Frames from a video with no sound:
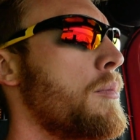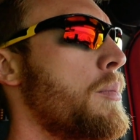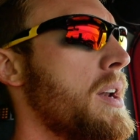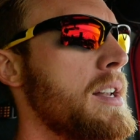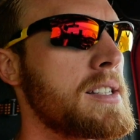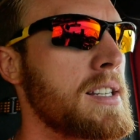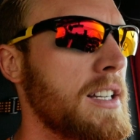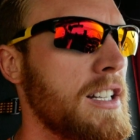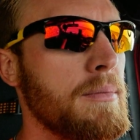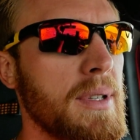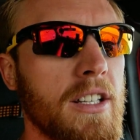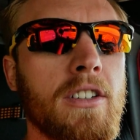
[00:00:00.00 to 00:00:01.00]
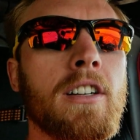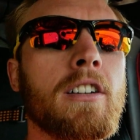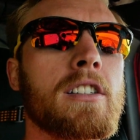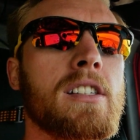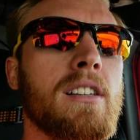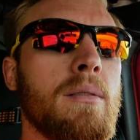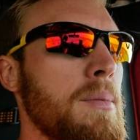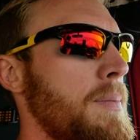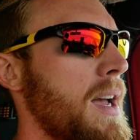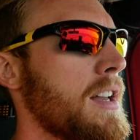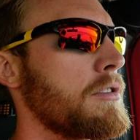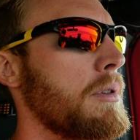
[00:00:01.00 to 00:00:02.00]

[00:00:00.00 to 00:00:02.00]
but is it going to be good or is it going to be bad?